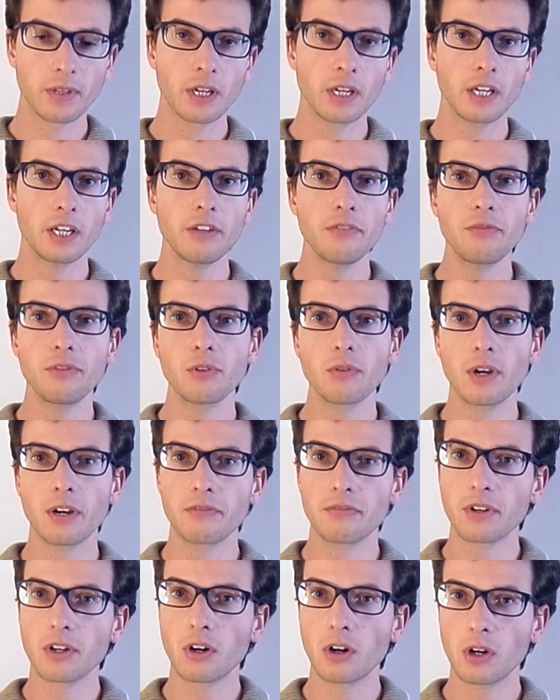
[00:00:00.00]
If you have
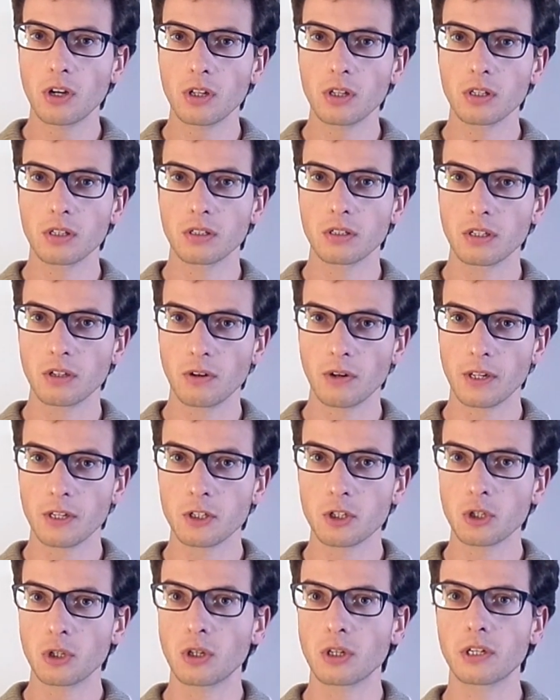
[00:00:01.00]
a coil
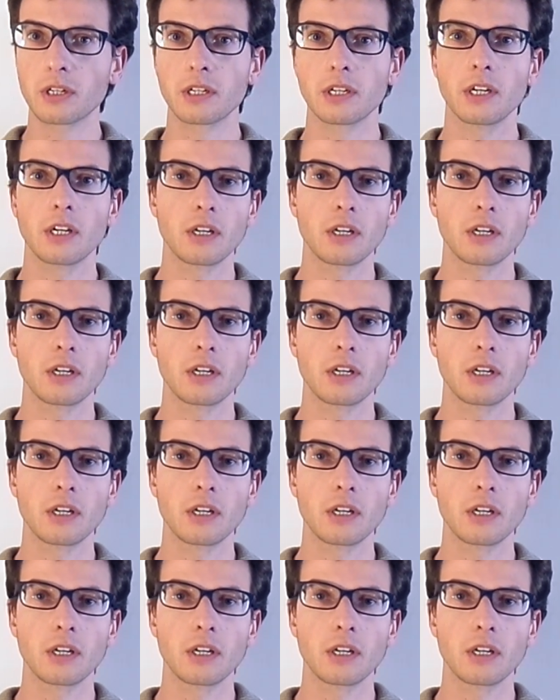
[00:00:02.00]
shock,